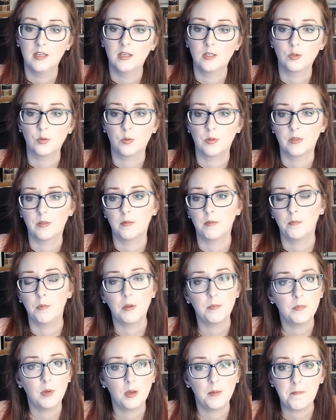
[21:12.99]
So with
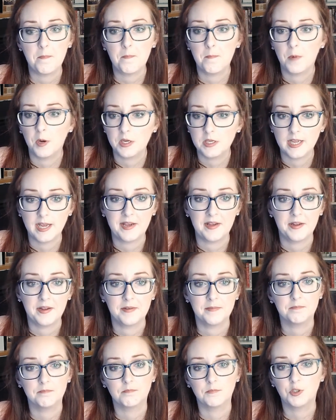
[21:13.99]
one mom, one
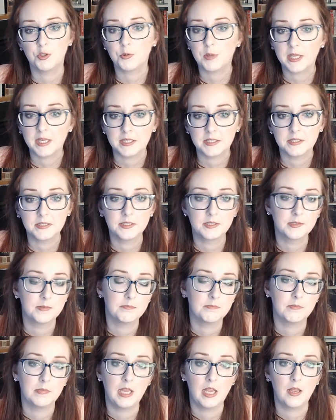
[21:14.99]
dad, two kids.
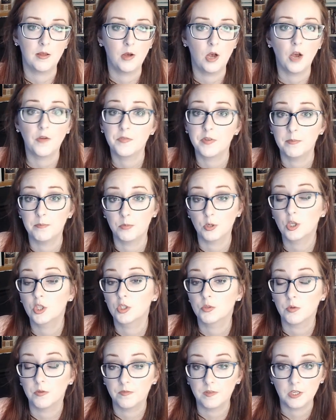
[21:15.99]
Often
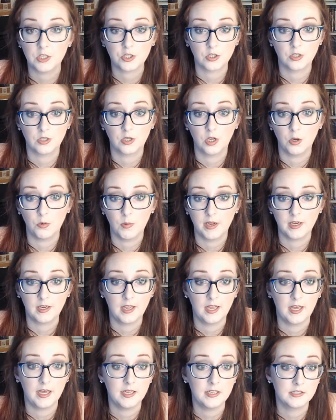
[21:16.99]
books will feature an all-white
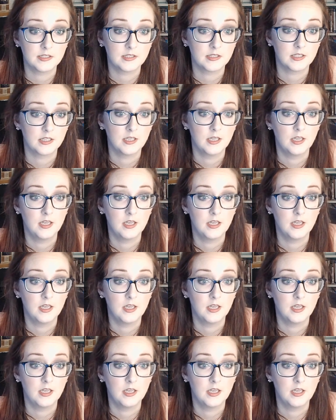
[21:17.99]
cast.